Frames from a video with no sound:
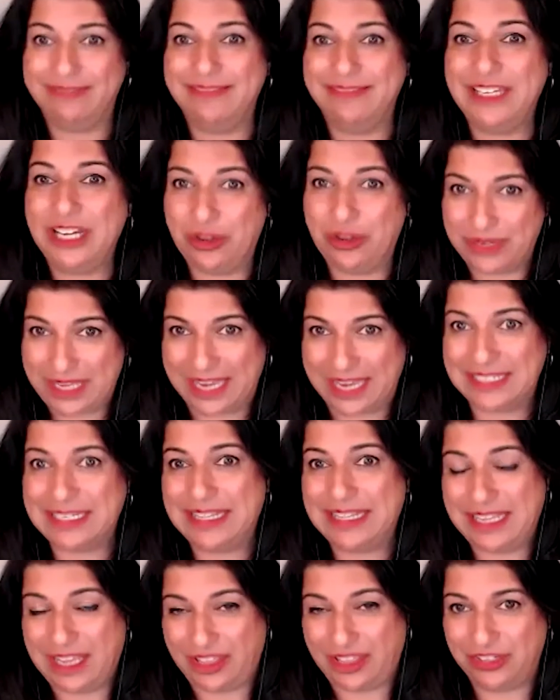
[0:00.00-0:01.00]
You know, get to
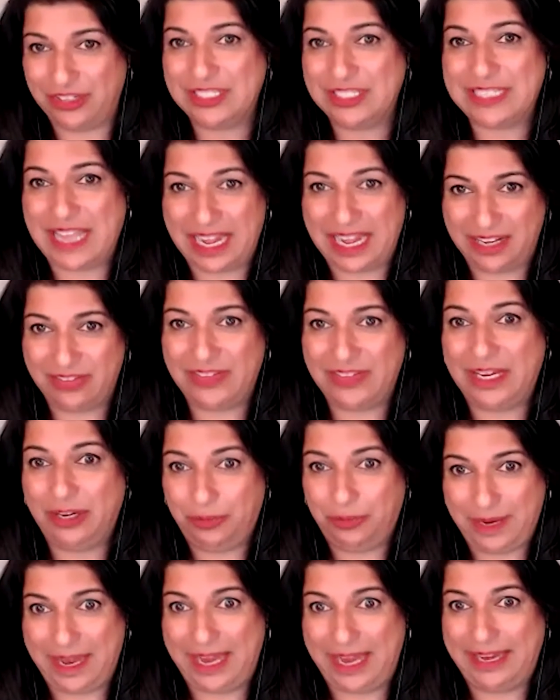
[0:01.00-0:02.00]
the other side of it,
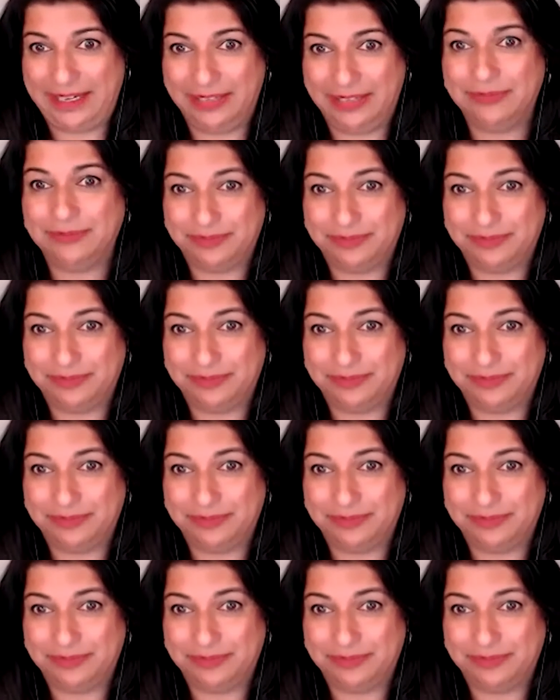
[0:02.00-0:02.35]
right?